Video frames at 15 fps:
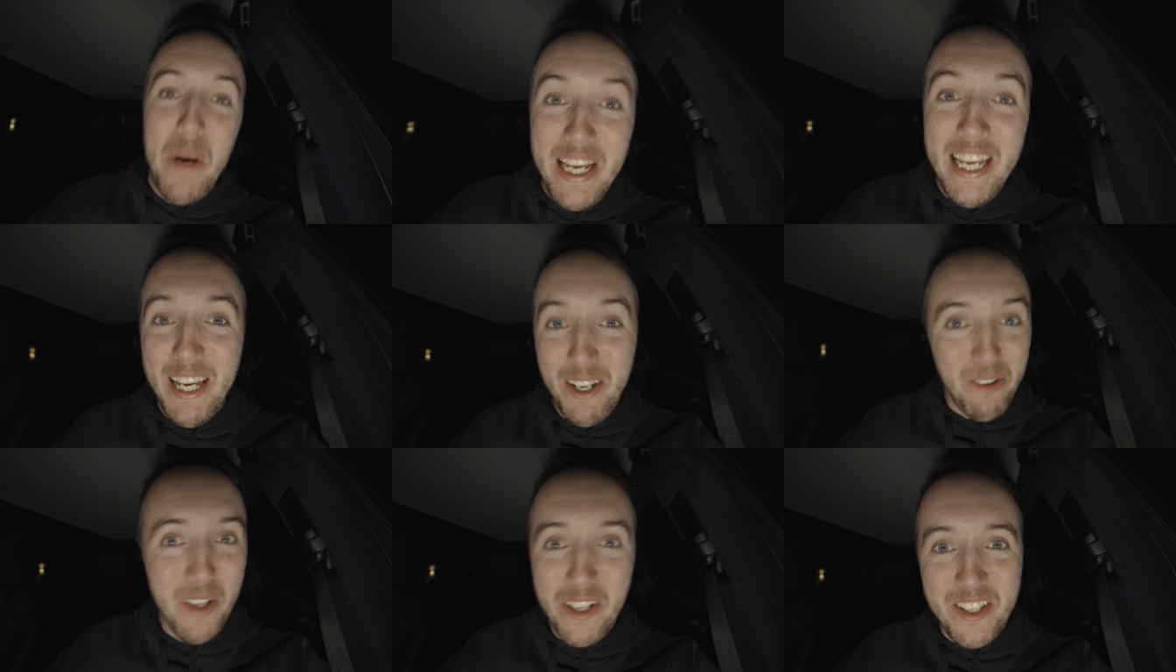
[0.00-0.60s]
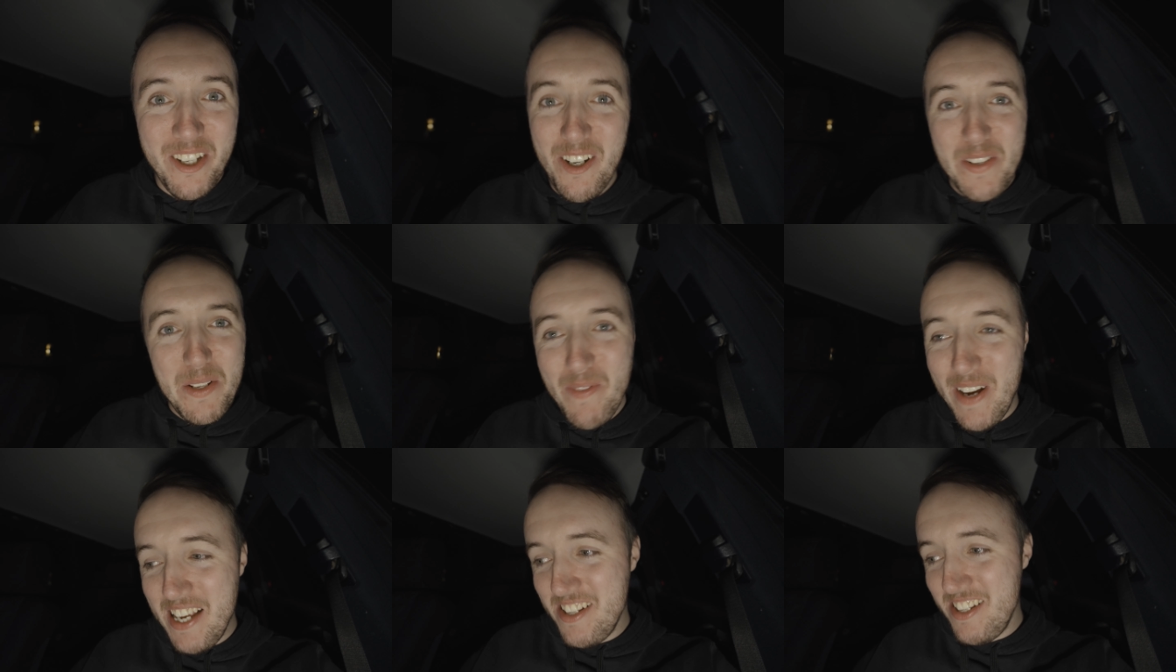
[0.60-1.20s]
wing it all the time, it's
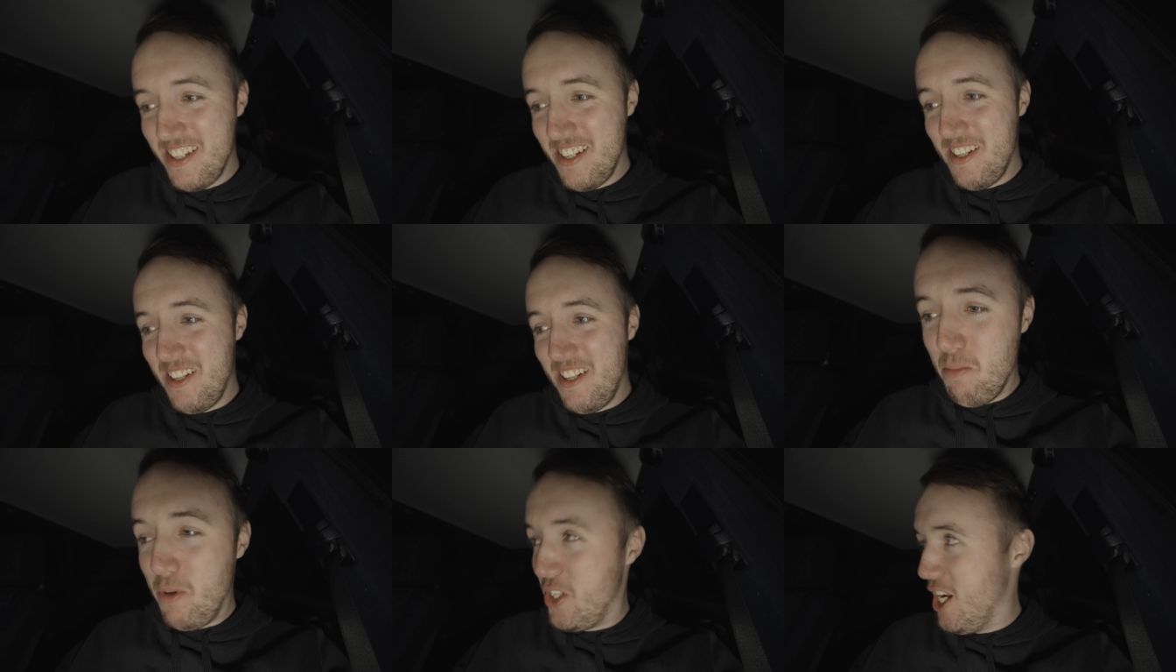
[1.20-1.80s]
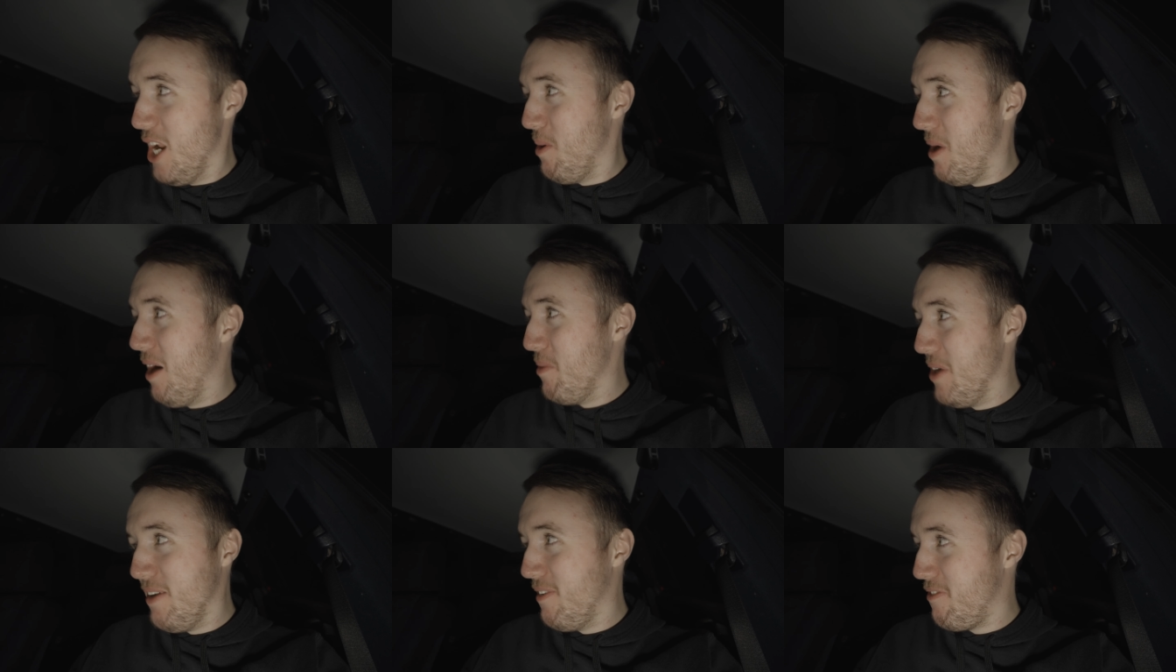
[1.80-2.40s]
amazing. But you know
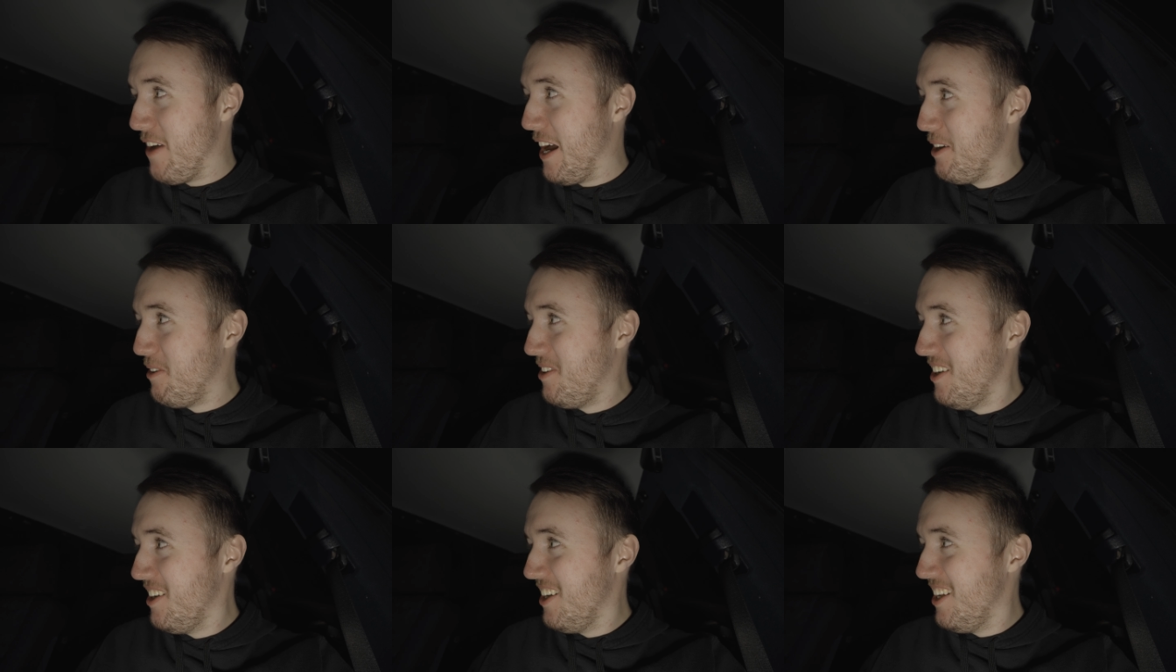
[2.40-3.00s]
what, we never fail.